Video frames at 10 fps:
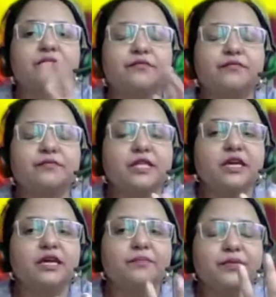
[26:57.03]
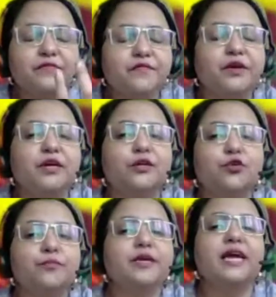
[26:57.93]
they they
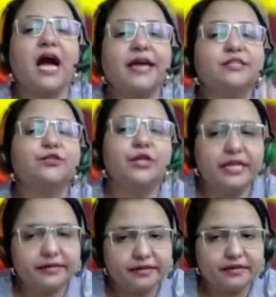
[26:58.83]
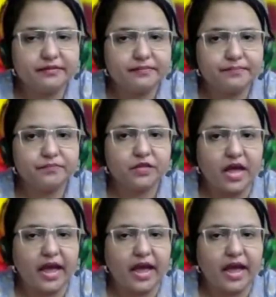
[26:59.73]
prefer to be isolated.